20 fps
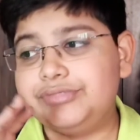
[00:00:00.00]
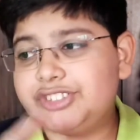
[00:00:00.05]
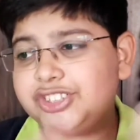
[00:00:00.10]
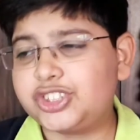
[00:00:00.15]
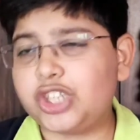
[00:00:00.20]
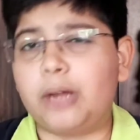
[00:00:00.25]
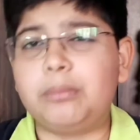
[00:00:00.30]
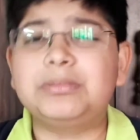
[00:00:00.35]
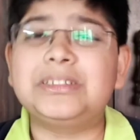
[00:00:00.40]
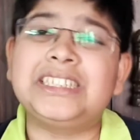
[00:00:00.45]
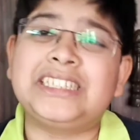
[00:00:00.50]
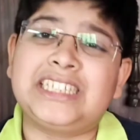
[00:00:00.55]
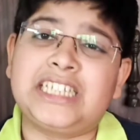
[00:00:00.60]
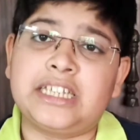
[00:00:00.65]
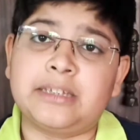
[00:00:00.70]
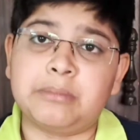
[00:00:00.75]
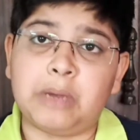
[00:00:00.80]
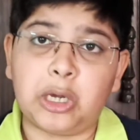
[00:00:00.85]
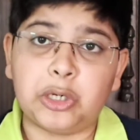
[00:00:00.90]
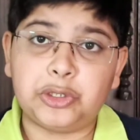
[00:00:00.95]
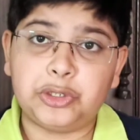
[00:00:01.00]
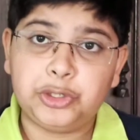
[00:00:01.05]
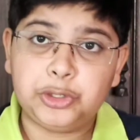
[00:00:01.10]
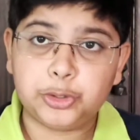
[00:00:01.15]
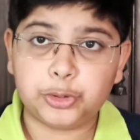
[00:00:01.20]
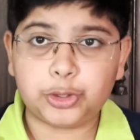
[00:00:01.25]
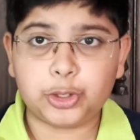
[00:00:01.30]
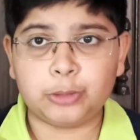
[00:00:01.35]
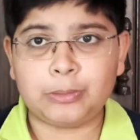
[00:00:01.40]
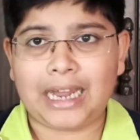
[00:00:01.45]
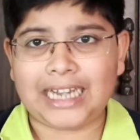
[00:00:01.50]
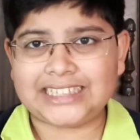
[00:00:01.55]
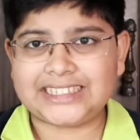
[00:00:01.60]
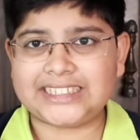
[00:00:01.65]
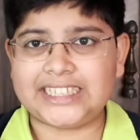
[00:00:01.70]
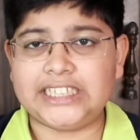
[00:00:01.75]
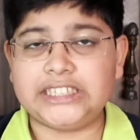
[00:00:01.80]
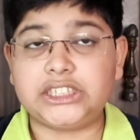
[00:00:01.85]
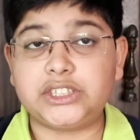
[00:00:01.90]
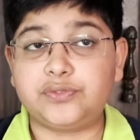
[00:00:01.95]
stop thinking about YouTube
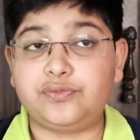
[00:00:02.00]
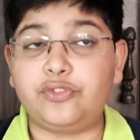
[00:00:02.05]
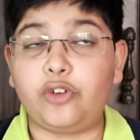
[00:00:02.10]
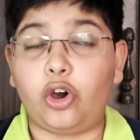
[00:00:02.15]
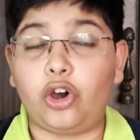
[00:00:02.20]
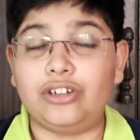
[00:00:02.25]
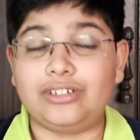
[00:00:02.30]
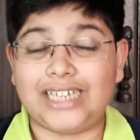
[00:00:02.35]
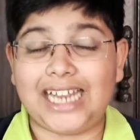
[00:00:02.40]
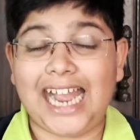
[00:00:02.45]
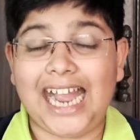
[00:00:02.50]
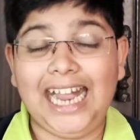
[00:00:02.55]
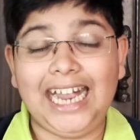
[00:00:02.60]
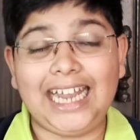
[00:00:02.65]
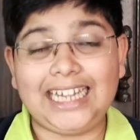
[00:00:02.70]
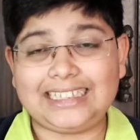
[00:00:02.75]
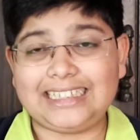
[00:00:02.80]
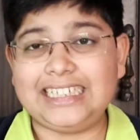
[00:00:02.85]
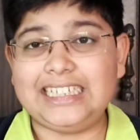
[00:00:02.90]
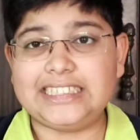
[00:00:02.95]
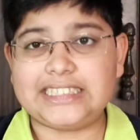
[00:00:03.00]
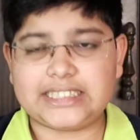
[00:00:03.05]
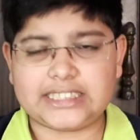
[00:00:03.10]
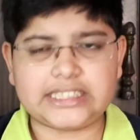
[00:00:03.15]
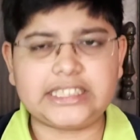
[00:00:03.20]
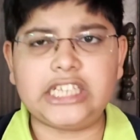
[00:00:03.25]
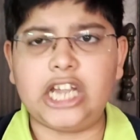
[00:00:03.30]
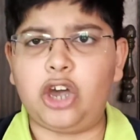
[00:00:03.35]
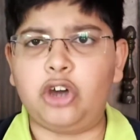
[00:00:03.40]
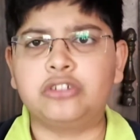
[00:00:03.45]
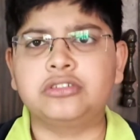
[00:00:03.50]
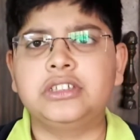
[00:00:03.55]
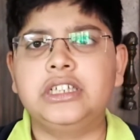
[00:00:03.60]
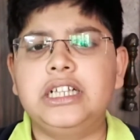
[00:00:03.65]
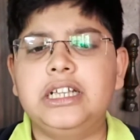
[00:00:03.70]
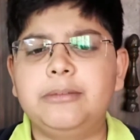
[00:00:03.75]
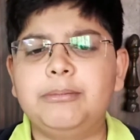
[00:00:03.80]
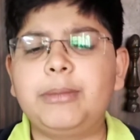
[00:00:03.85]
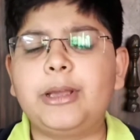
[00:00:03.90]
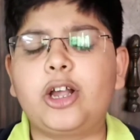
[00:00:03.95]
AdSense for at least now,
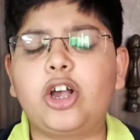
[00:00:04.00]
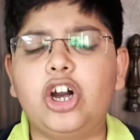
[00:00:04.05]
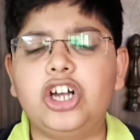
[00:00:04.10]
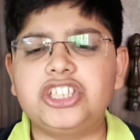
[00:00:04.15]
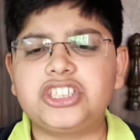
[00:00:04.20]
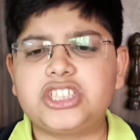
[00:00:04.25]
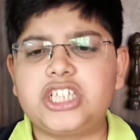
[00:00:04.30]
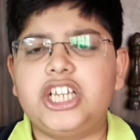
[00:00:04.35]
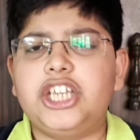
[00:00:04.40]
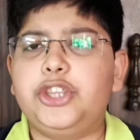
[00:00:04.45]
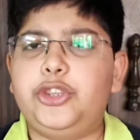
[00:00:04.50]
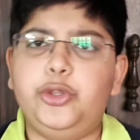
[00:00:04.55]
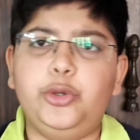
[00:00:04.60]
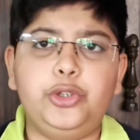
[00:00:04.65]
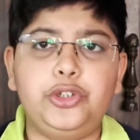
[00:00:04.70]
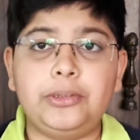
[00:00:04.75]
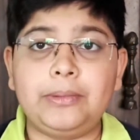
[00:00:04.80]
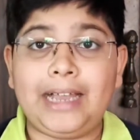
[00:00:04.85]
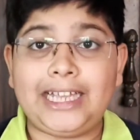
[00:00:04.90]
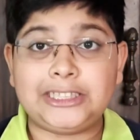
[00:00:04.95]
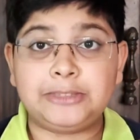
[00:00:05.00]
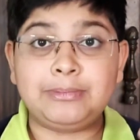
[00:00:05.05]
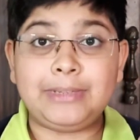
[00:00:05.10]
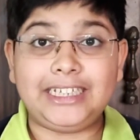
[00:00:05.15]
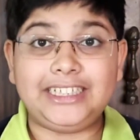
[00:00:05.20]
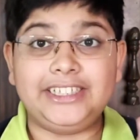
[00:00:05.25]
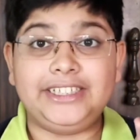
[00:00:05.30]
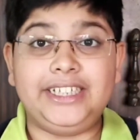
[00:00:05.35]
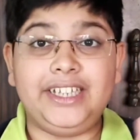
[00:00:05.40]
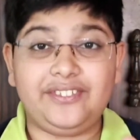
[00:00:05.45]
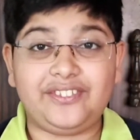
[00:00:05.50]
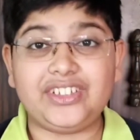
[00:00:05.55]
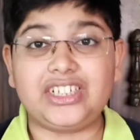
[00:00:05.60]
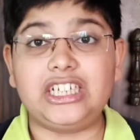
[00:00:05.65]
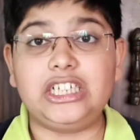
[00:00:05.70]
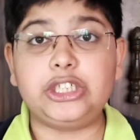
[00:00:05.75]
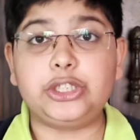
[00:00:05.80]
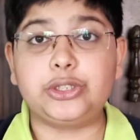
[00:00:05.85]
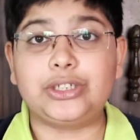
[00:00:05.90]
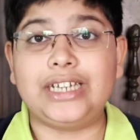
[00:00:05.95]
because YouTube has made it
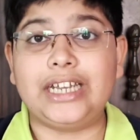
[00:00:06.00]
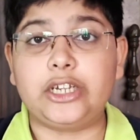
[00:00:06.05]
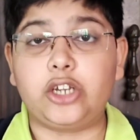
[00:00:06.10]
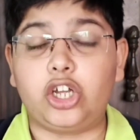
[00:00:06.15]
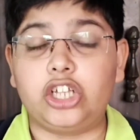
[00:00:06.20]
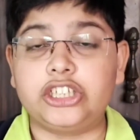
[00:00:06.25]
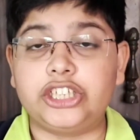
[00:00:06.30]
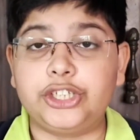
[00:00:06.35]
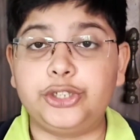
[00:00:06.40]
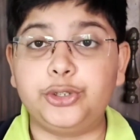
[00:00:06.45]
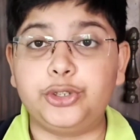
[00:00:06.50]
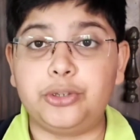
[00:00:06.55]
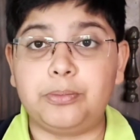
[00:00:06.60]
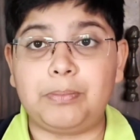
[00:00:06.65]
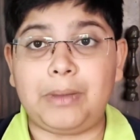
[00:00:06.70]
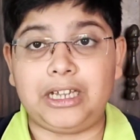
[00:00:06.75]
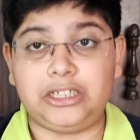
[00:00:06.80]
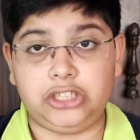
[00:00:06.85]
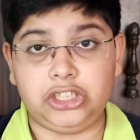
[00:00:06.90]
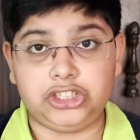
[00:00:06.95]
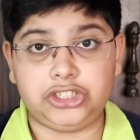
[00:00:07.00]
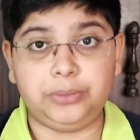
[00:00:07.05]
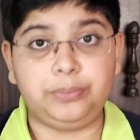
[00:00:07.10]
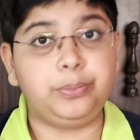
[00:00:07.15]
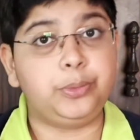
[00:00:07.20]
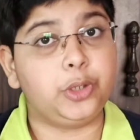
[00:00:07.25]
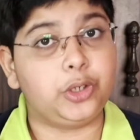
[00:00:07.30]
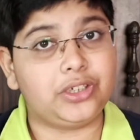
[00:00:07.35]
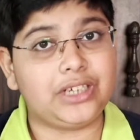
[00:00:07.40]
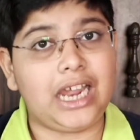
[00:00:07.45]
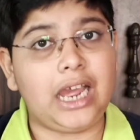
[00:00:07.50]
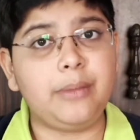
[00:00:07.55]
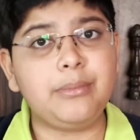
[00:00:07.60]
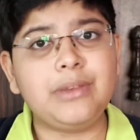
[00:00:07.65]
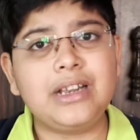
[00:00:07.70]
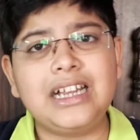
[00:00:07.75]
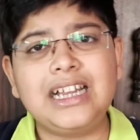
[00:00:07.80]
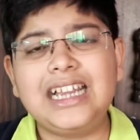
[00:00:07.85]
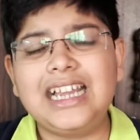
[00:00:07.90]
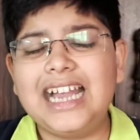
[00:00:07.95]
difficult to get on the YouTube partnership
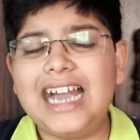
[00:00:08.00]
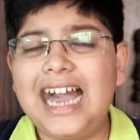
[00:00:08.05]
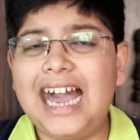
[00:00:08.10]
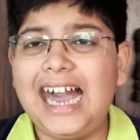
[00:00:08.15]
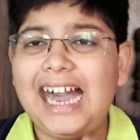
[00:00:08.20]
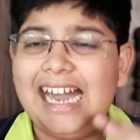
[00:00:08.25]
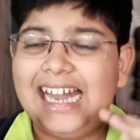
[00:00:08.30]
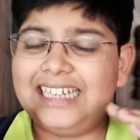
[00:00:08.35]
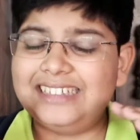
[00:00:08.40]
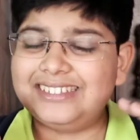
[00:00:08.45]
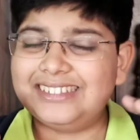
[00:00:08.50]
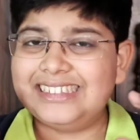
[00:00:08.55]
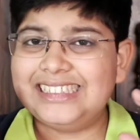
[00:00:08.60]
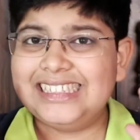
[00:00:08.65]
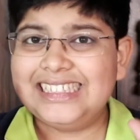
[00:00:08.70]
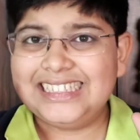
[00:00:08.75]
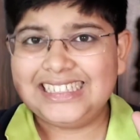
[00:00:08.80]
program. And